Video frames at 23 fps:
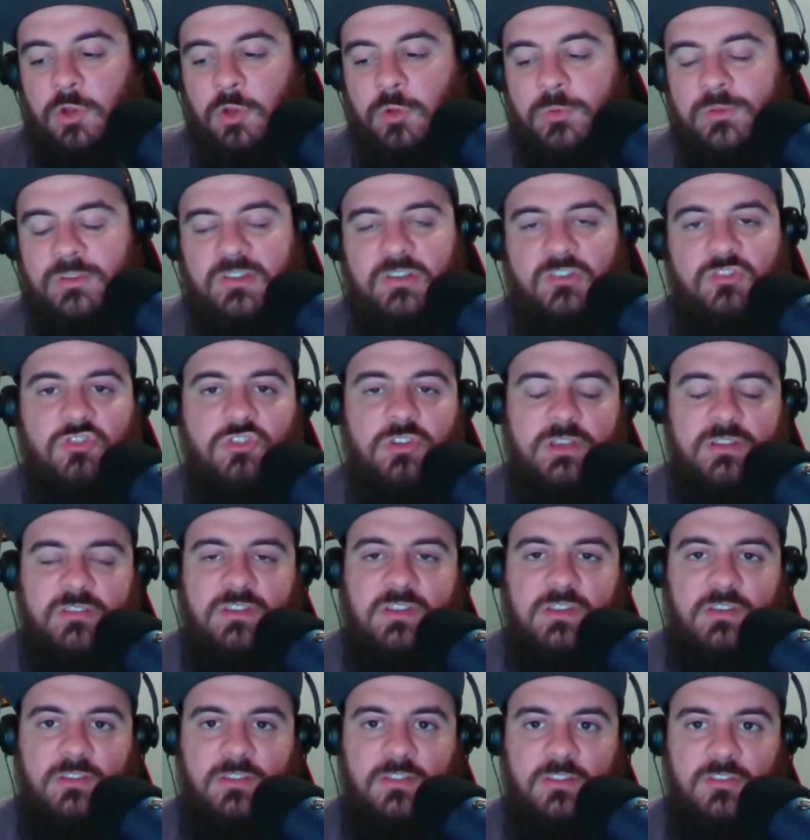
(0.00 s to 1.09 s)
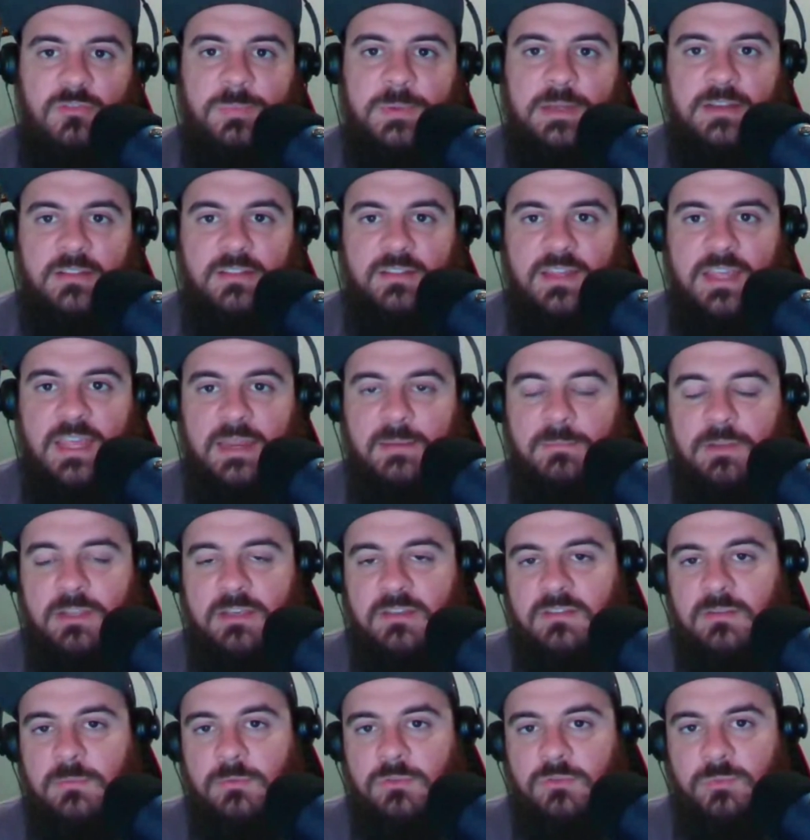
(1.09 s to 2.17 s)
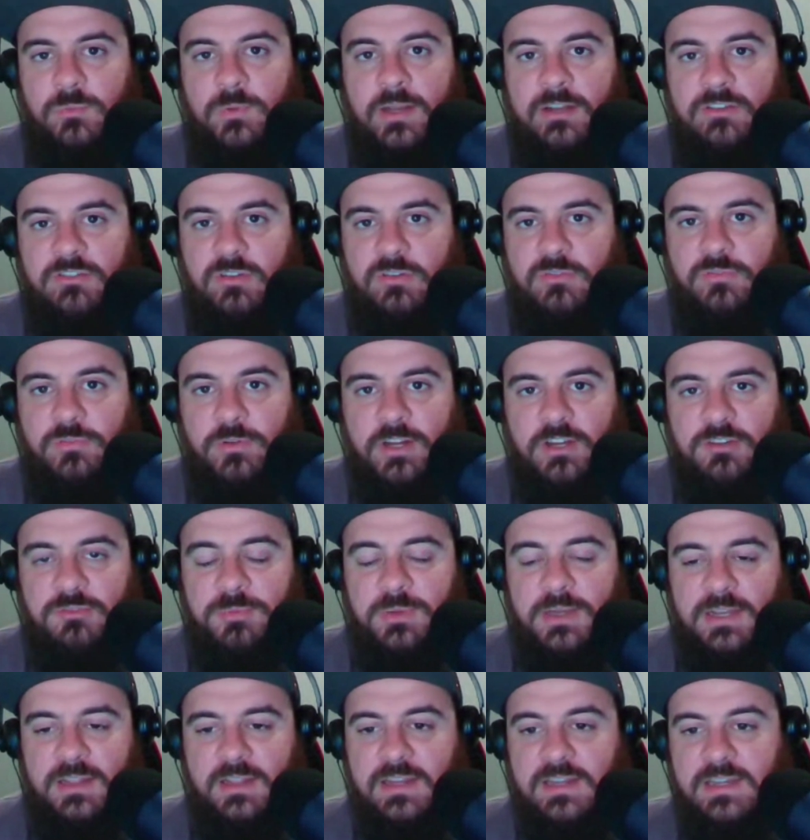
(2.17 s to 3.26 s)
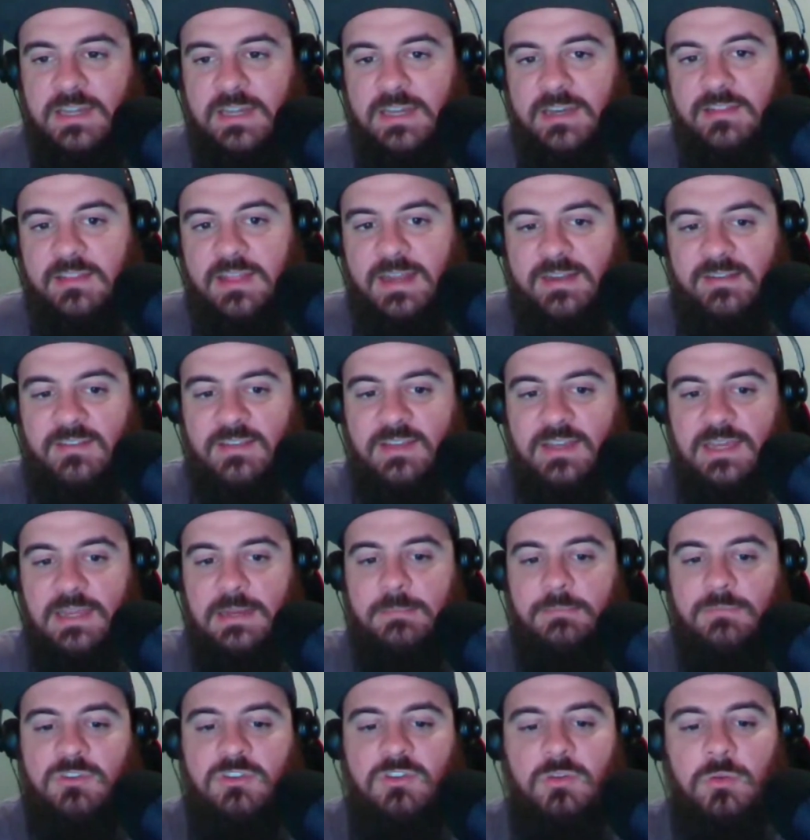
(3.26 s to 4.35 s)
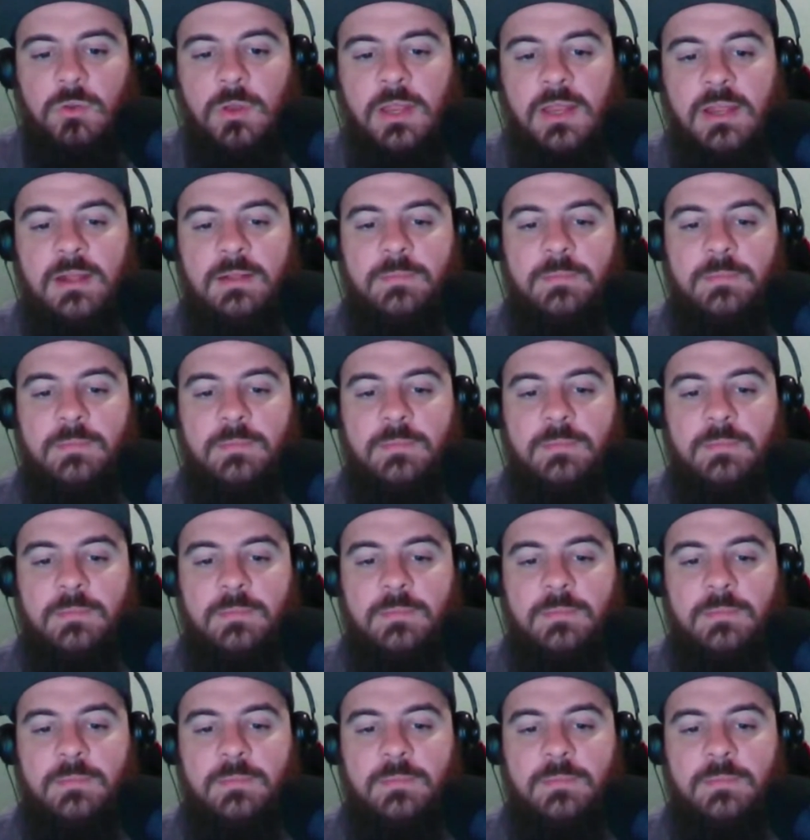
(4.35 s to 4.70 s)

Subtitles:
adjusting to the speed of the game, because he was a redshirt freshman and he needed that time to